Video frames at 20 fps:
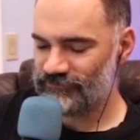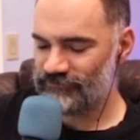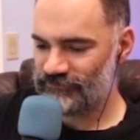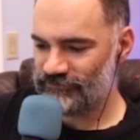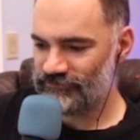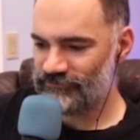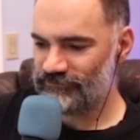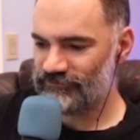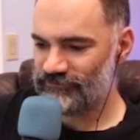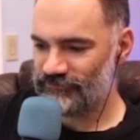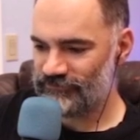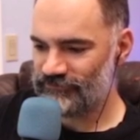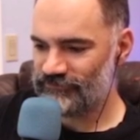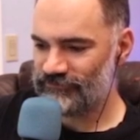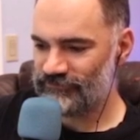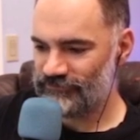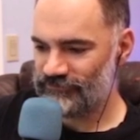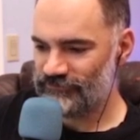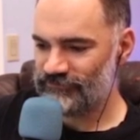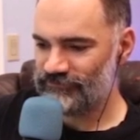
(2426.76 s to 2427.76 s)

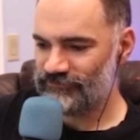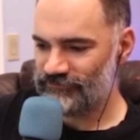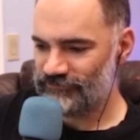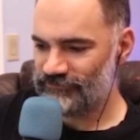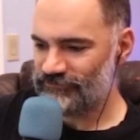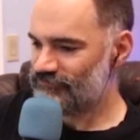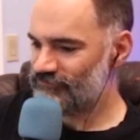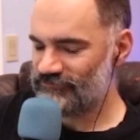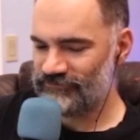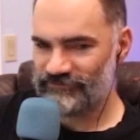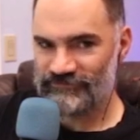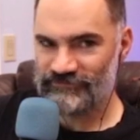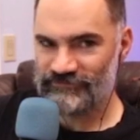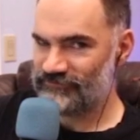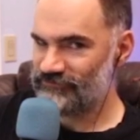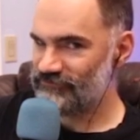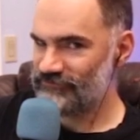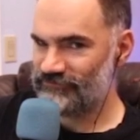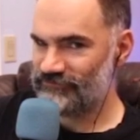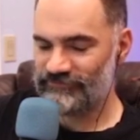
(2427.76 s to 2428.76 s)

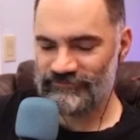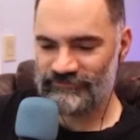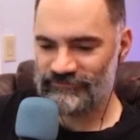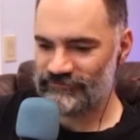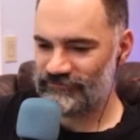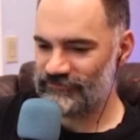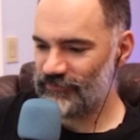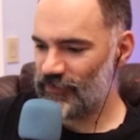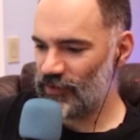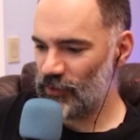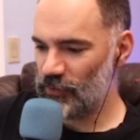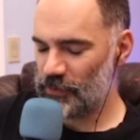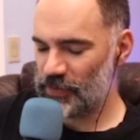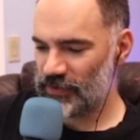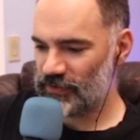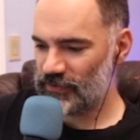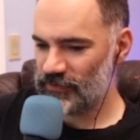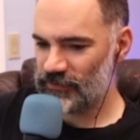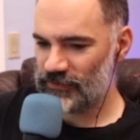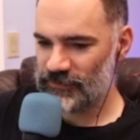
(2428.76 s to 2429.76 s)

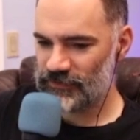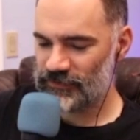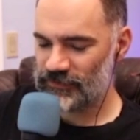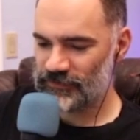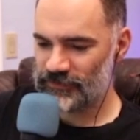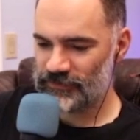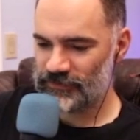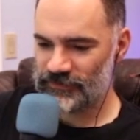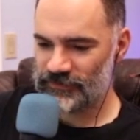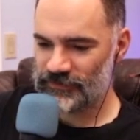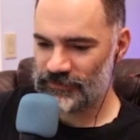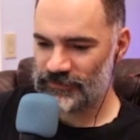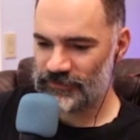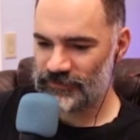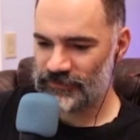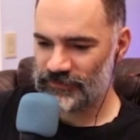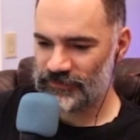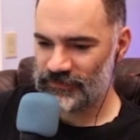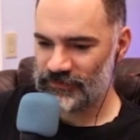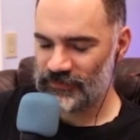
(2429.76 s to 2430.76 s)

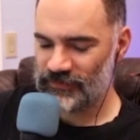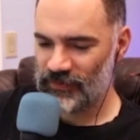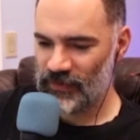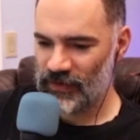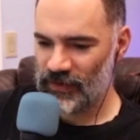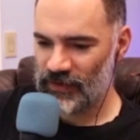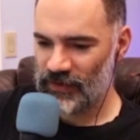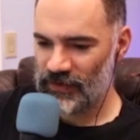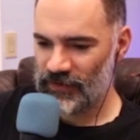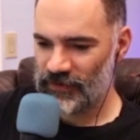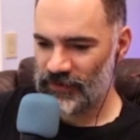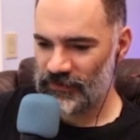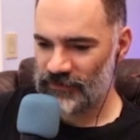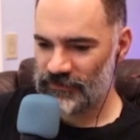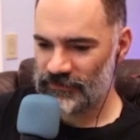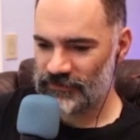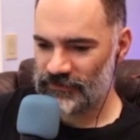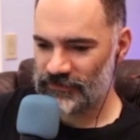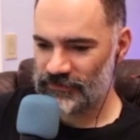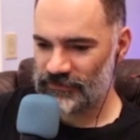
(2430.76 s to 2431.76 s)

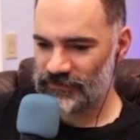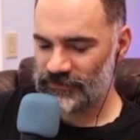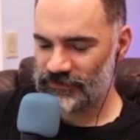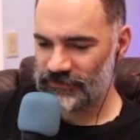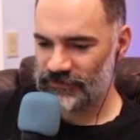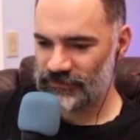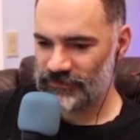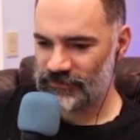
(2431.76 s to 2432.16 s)
The person shown says nothing.